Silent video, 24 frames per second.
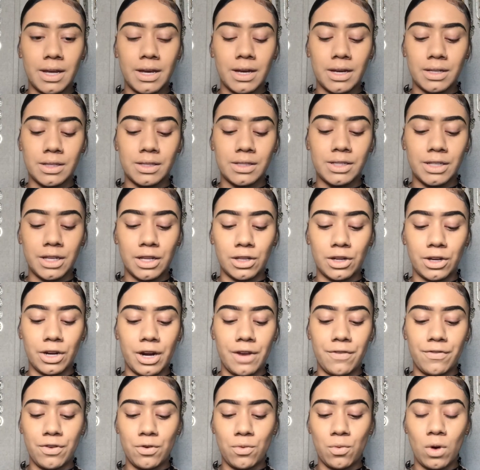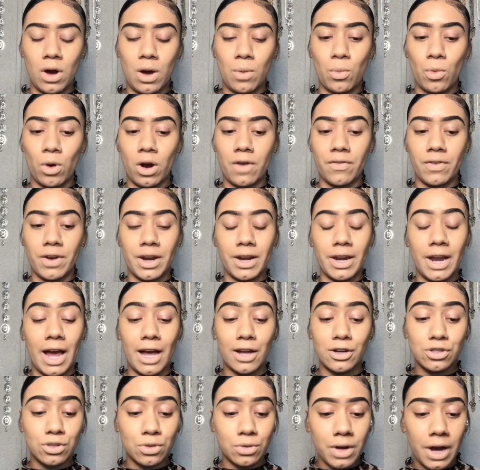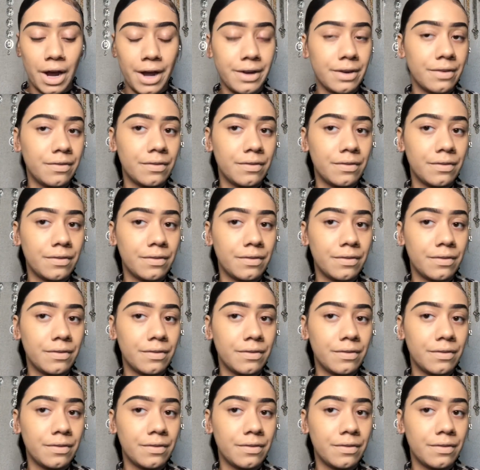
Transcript: concealer if you want more of a natural kind of